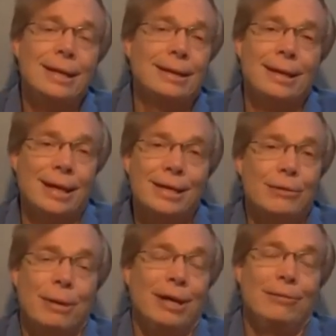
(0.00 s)
I can't take any
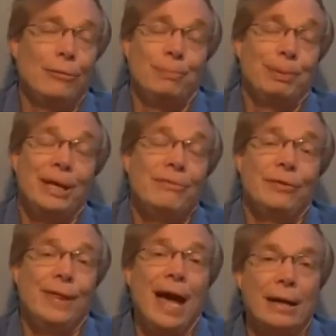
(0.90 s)
credit or blame
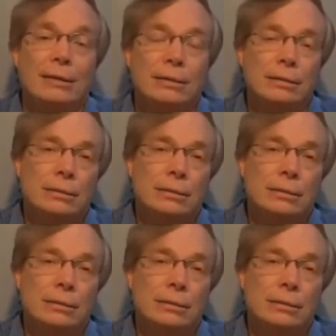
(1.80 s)
for that.